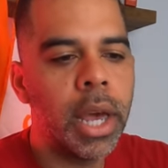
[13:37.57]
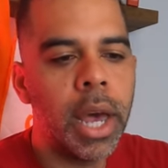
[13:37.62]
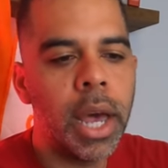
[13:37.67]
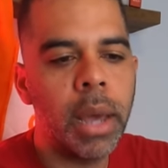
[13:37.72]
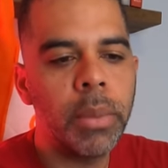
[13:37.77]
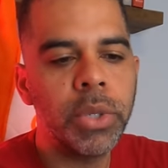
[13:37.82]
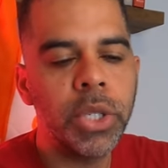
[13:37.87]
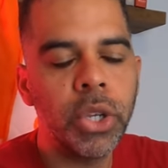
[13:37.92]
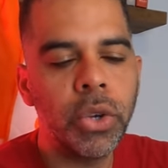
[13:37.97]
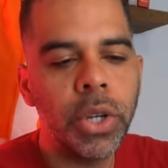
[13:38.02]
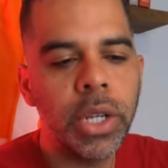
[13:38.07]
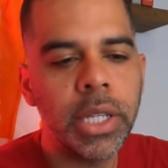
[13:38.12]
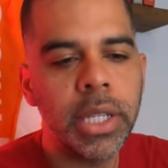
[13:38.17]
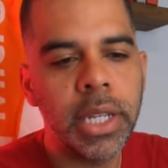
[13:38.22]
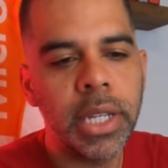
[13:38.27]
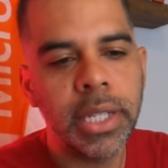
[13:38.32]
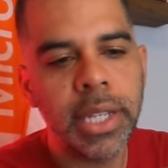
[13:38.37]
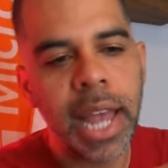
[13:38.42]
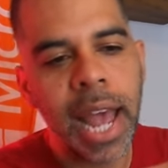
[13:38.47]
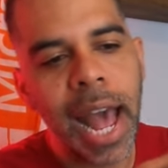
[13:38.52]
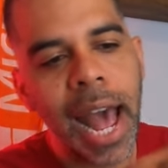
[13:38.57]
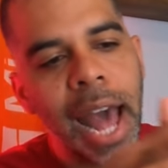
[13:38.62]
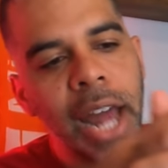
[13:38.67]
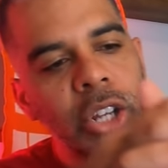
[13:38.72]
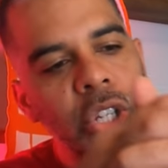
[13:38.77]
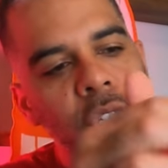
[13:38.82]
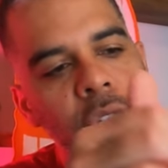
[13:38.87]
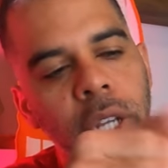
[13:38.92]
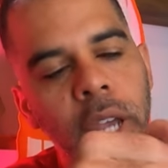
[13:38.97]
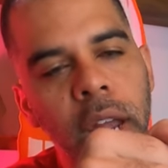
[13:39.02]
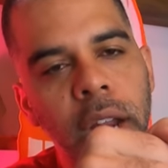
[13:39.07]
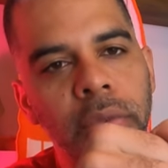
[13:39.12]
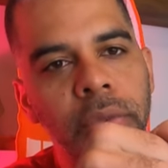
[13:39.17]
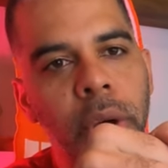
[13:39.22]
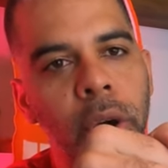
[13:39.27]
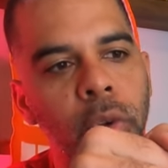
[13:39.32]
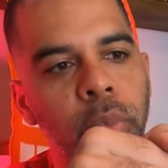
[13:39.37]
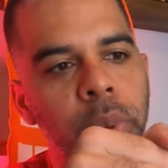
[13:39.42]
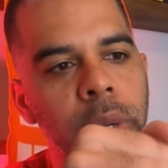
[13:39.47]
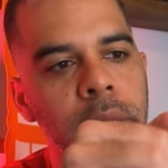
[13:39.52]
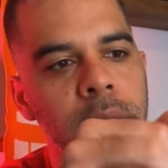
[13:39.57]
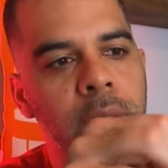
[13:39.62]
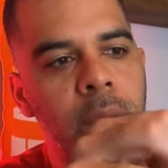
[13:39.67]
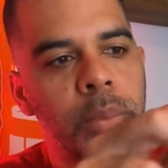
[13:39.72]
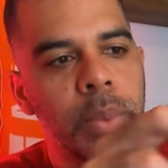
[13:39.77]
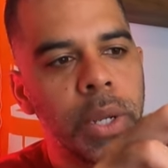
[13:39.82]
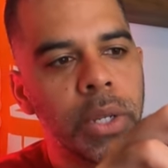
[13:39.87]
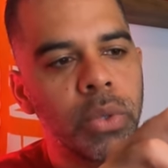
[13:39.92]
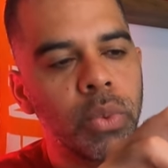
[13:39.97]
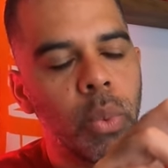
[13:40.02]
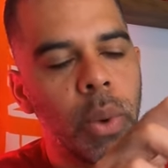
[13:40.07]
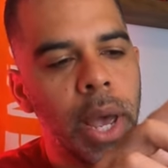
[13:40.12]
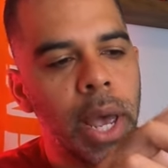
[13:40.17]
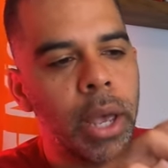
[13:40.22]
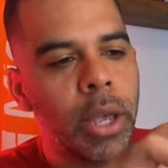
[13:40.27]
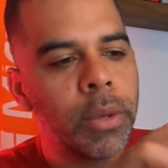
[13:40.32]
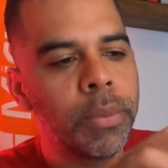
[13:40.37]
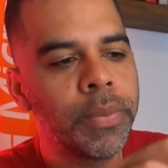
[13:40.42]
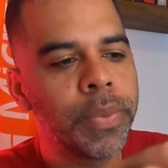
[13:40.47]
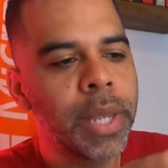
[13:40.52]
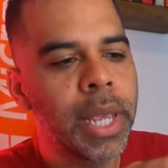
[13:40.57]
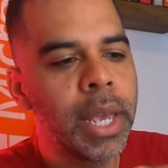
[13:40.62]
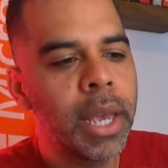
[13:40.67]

Um, so does this hatch, kind of opens up as well.